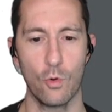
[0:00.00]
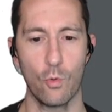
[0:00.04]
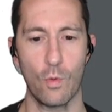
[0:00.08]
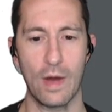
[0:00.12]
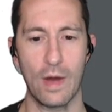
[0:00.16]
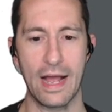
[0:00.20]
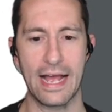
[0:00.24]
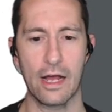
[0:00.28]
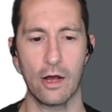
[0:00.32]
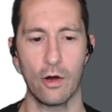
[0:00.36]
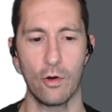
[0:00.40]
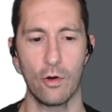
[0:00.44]

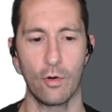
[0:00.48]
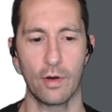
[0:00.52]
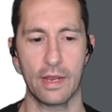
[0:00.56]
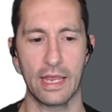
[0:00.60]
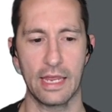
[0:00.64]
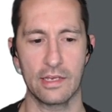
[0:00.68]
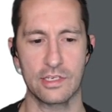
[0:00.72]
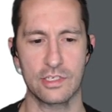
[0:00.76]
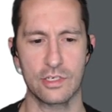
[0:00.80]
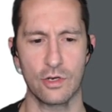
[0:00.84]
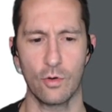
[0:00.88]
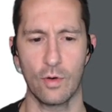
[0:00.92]
Wow.
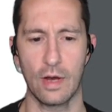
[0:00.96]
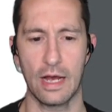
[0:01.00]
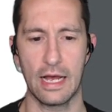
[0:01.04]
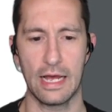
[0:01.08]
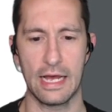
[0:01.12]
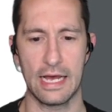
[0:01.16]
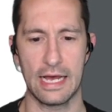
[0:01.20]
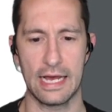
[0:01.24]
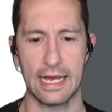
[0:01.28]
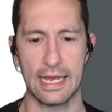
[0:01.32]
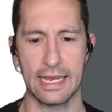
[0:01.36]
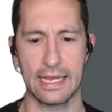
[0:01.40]
Okay, so
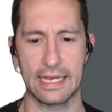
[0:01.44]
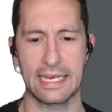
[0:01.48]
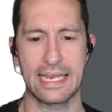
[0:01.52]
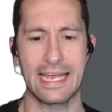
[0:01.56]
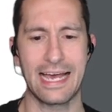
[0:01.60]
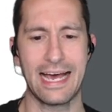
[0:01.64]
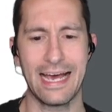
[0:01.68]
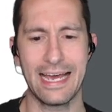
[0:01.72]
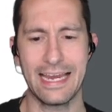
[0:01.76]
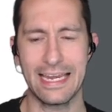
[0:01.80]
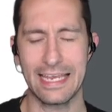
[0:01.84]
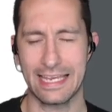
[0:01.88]
I
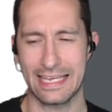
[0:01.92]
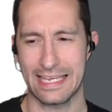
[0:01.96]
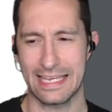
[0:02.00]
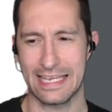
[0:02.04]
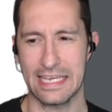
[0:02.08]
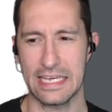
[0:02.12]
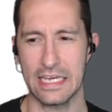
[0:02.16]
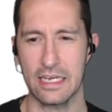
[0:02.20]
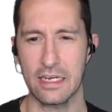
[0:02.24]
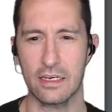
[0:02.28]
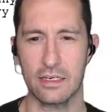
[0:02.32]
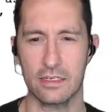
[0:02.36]
kind of
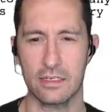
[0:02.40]
get